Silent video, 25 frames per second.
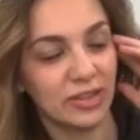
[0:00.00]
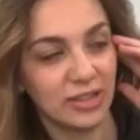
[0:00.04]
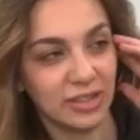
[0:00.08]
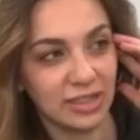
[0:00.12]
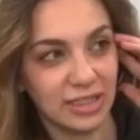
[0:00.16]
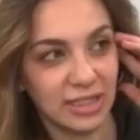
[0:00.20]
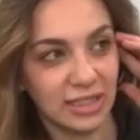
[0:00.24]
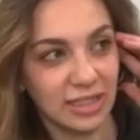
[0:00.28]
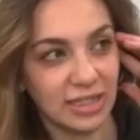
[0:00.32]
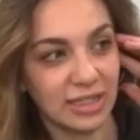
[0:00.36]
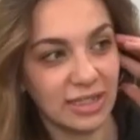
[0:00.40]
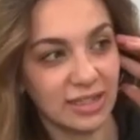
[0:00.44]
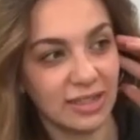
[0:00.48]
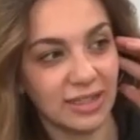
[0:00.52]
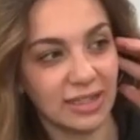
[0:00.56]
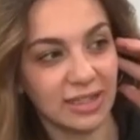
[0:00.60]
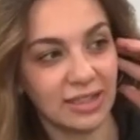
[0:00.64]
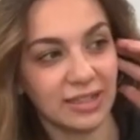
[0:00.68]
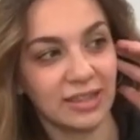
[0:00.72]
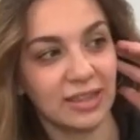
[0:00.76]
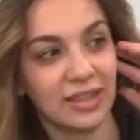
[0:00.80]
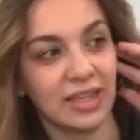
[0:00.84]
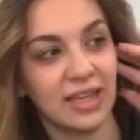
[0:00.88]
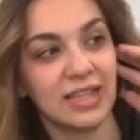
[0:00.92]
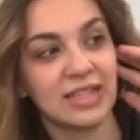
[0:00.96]
looking at
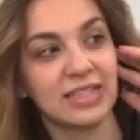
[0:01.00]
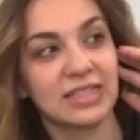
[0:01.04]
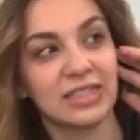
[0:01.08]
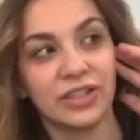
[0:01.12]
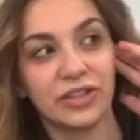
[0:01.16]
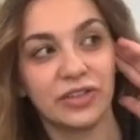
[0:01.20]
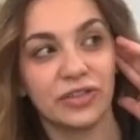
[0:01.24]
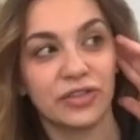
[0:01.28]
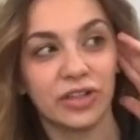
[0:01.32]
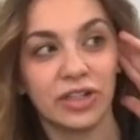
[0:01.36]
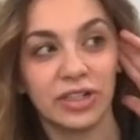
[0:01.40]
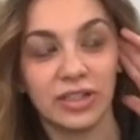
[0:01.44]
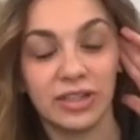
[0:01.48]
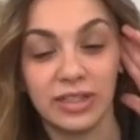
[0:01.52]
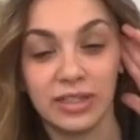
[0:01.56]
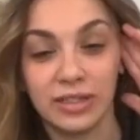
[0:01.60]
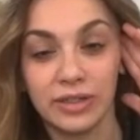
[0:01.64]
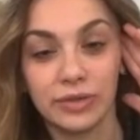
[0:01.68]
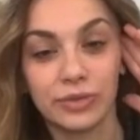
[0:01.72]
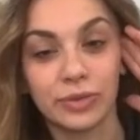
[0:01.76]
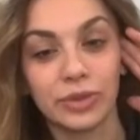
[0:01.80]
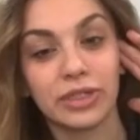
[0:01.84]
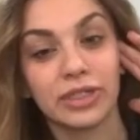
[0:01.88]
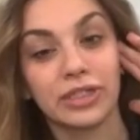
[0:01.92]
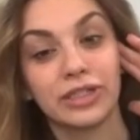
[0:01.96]
like things differently. You
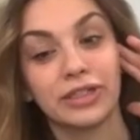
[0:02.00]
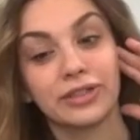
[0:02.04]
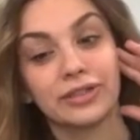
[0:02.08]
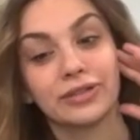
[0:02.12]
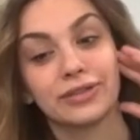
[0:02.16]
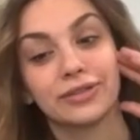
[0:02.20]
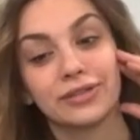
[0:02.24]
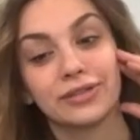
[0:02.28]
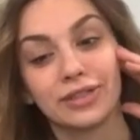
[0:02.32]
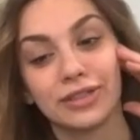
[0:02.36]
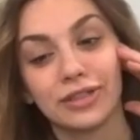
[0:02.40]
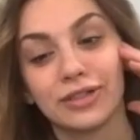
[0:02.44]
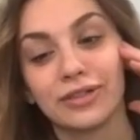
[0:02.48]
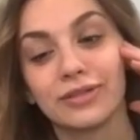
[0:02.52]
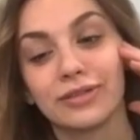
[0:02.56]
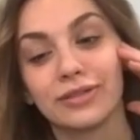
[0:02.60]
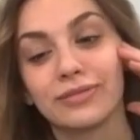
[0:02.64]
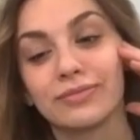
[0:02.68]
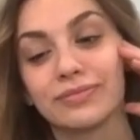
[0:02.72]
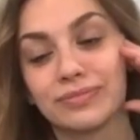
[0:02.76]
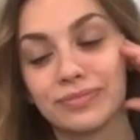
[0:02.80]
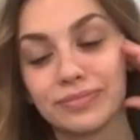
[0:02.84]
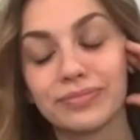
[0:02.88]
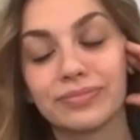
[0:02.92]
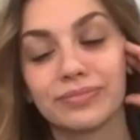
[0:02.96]
really do. So
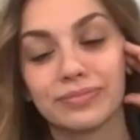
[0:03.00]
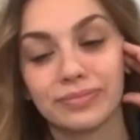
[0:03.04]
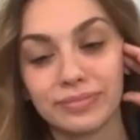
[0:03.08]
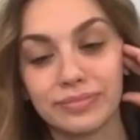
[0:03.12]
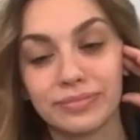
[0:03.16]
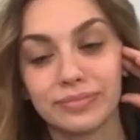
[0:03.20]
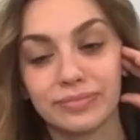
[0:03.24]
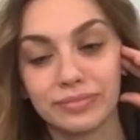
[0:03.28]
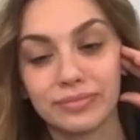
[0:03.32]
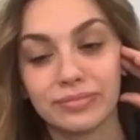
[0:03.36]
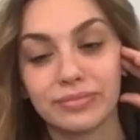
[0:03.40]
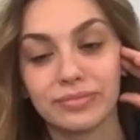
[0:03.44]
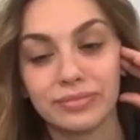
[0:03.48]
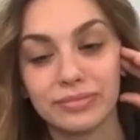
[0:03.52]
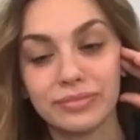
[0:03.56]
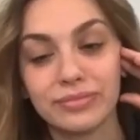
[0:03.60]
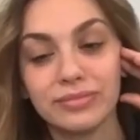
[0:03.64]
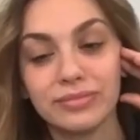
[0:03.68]
I